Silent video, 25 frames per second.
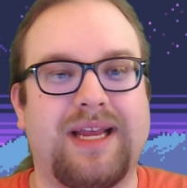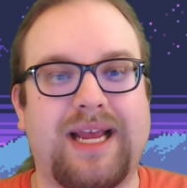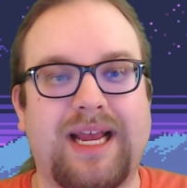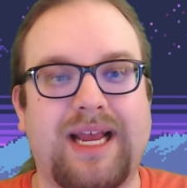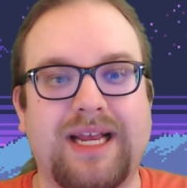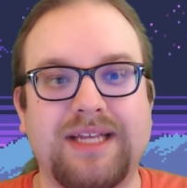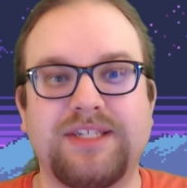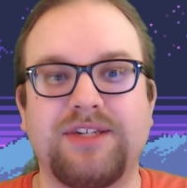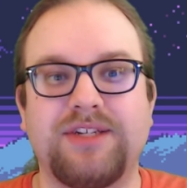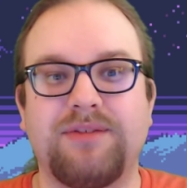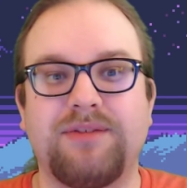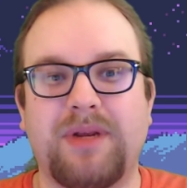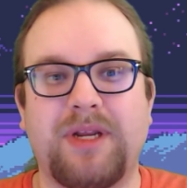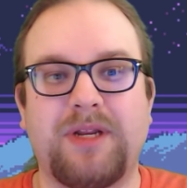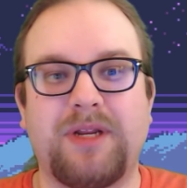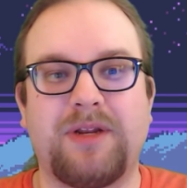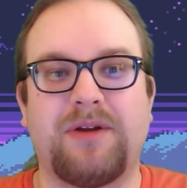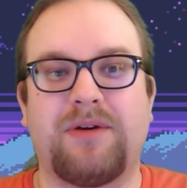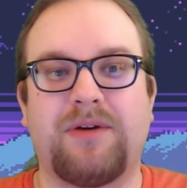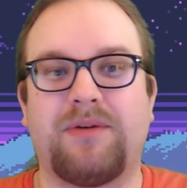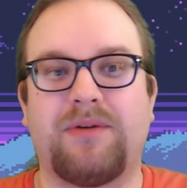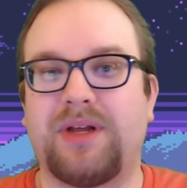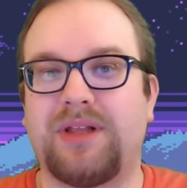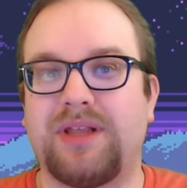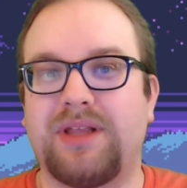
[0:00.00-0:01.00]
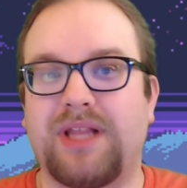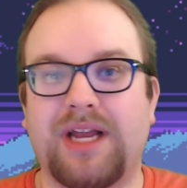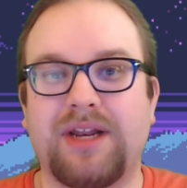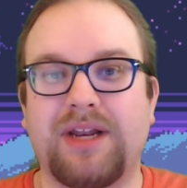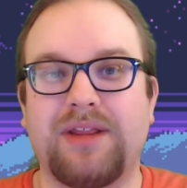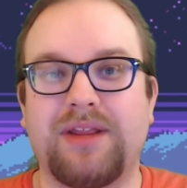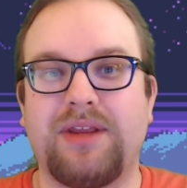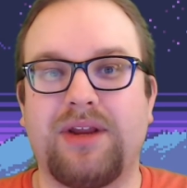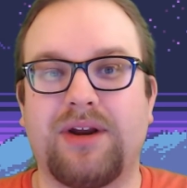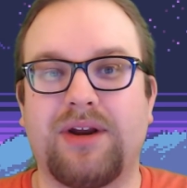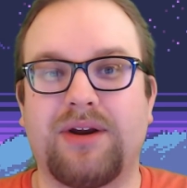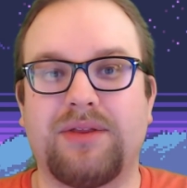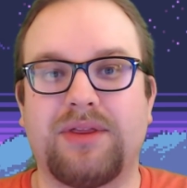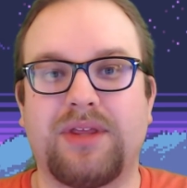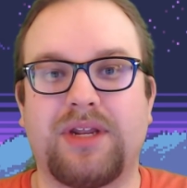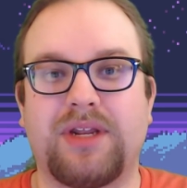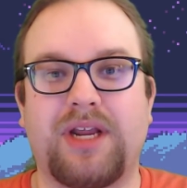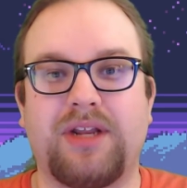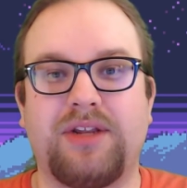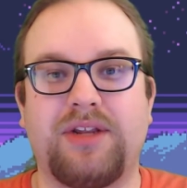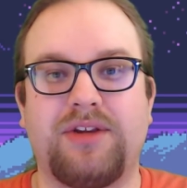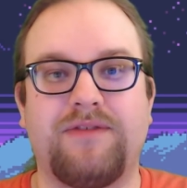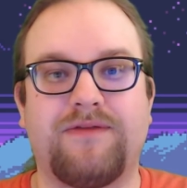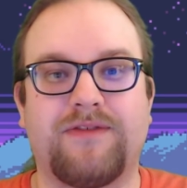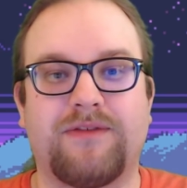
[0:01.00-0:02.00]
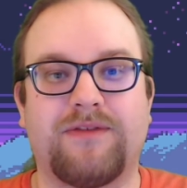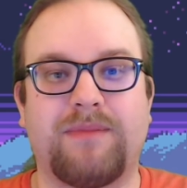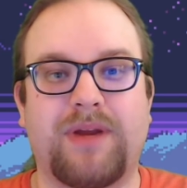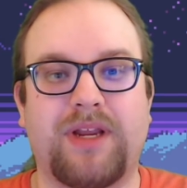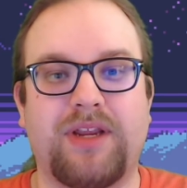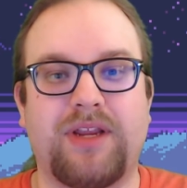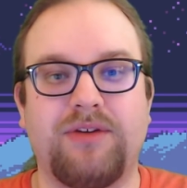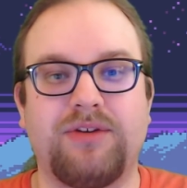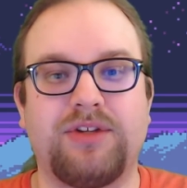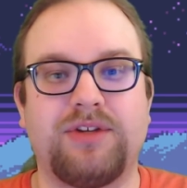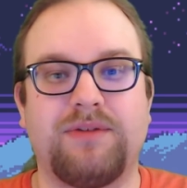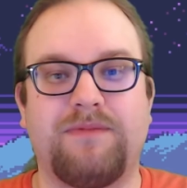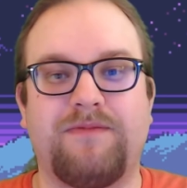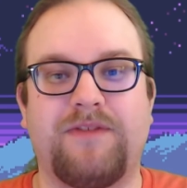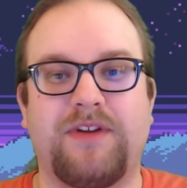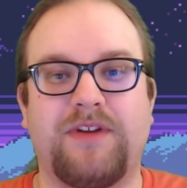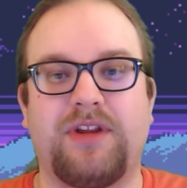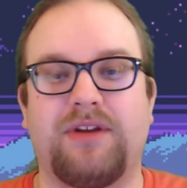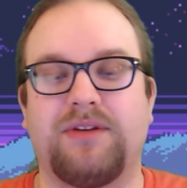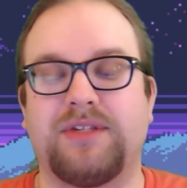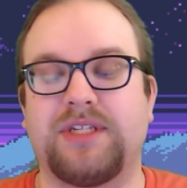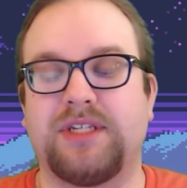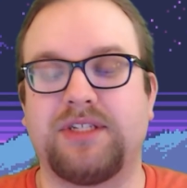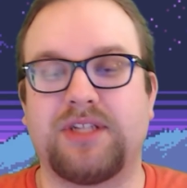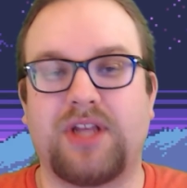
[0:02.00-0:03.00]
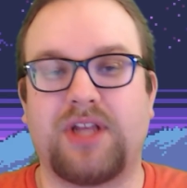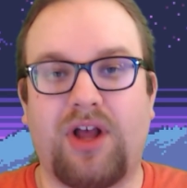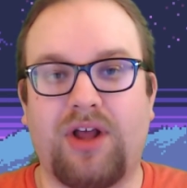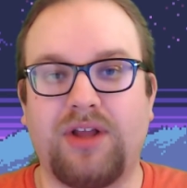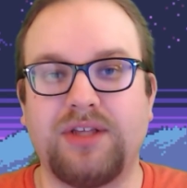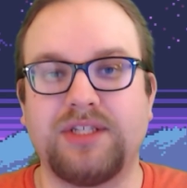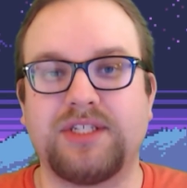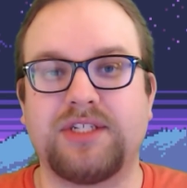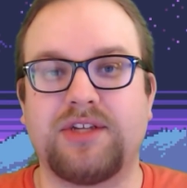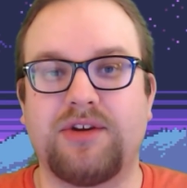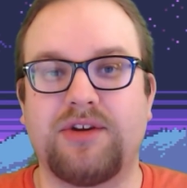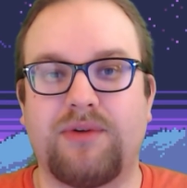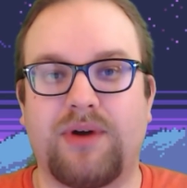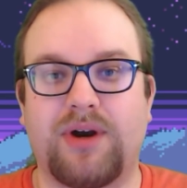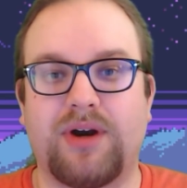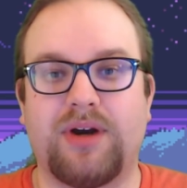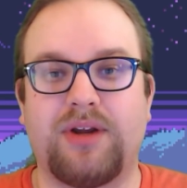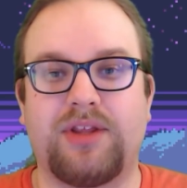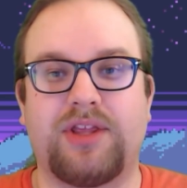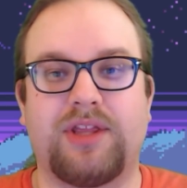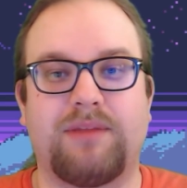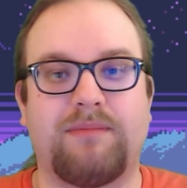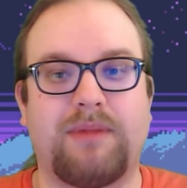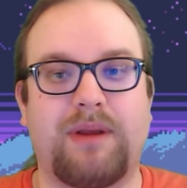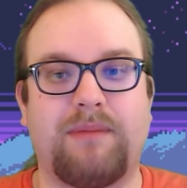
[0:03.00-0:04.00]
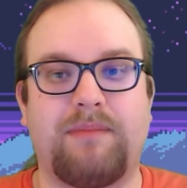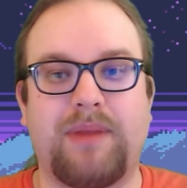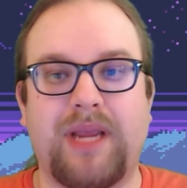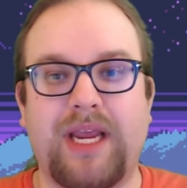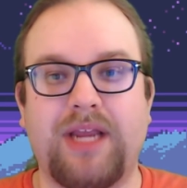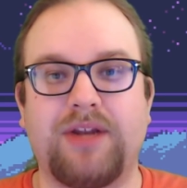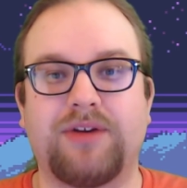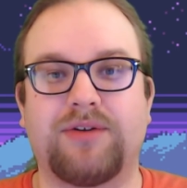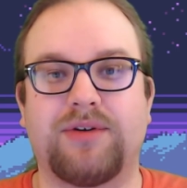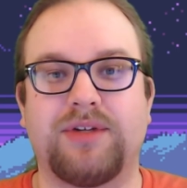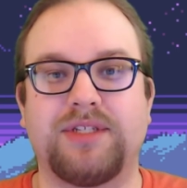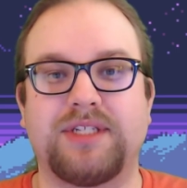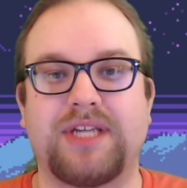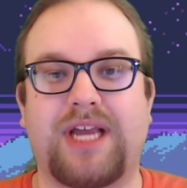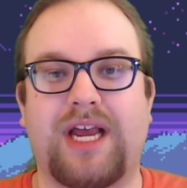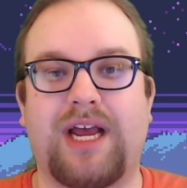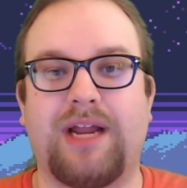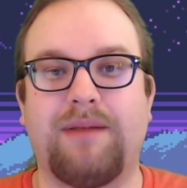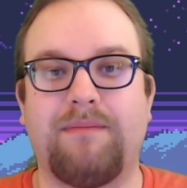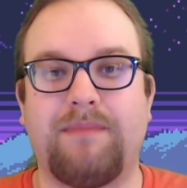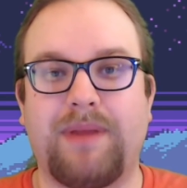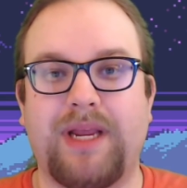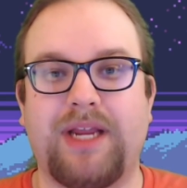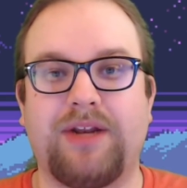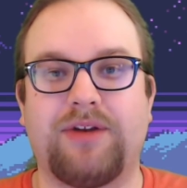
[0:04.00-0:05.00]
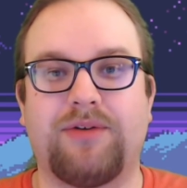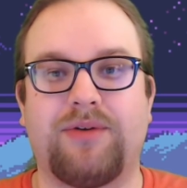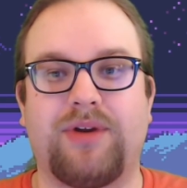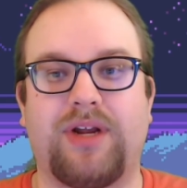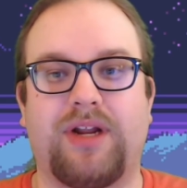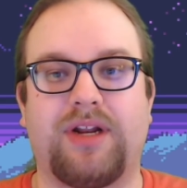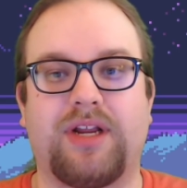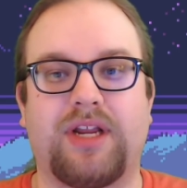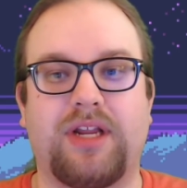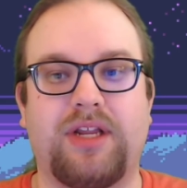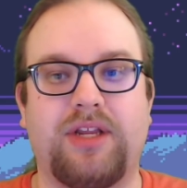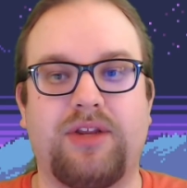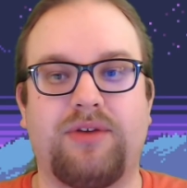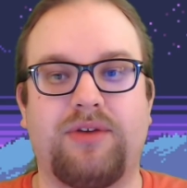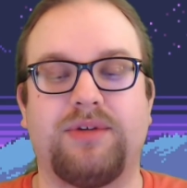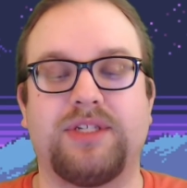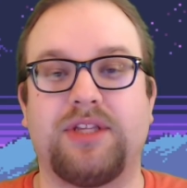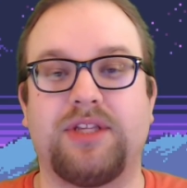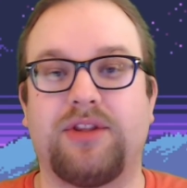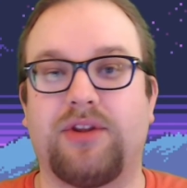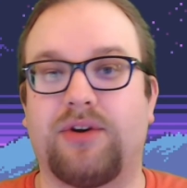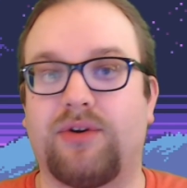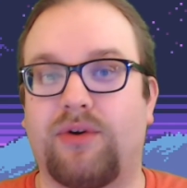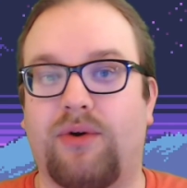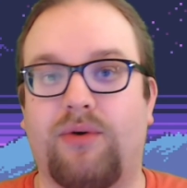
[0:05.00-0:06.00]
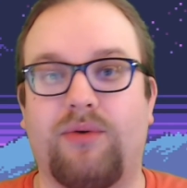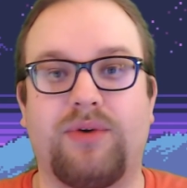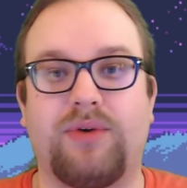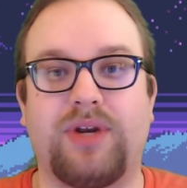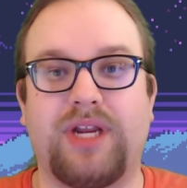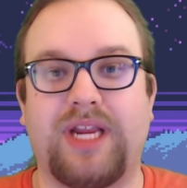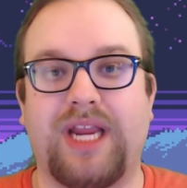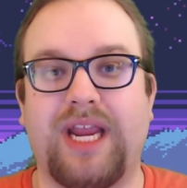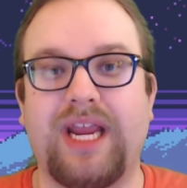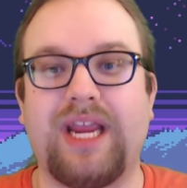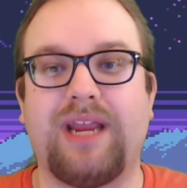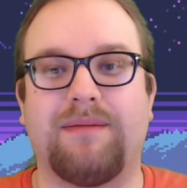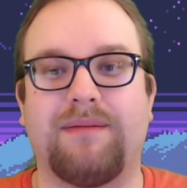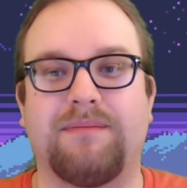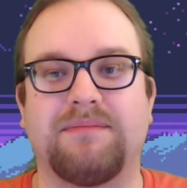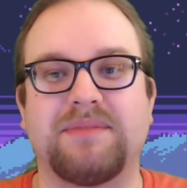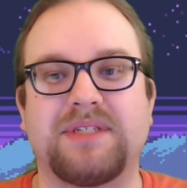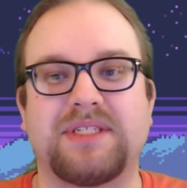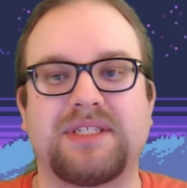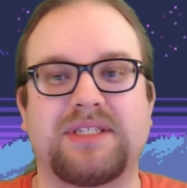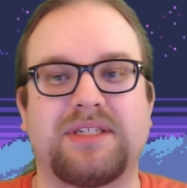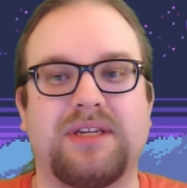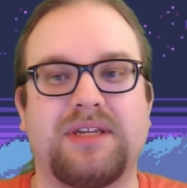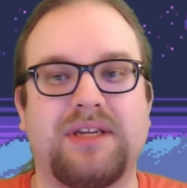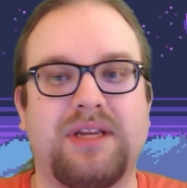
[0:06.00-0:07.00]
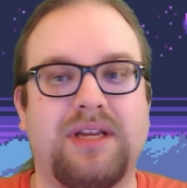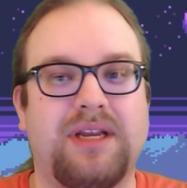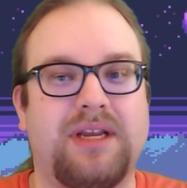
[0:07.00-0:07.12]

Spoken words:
As you may know, a lot of the art that I do for my YouTube videos is also art that my patrons on Patreon can use in their own games.